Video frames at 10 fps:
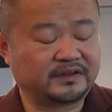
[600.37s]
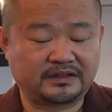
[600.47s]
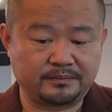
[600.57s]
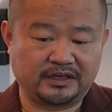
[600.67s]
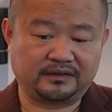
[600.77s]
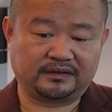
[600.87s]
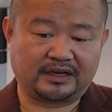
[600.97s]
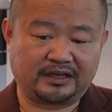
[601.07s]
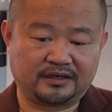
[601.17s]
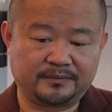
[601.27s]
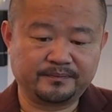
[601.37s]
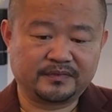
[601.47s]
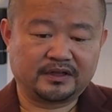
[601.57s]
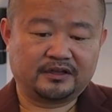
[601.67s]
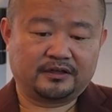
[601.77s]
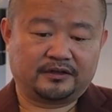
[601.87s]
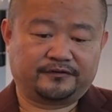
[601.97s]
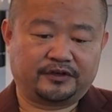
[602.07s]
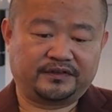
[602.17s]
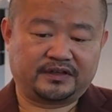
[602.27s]
That means like, uh,
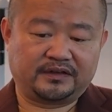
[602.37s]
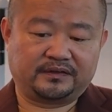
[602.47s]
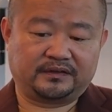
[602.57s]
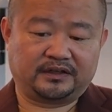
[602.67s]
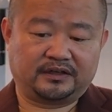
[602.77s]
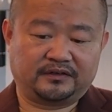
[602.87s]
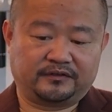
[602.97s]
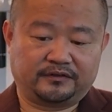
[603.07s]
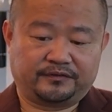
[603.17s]
for instance, the,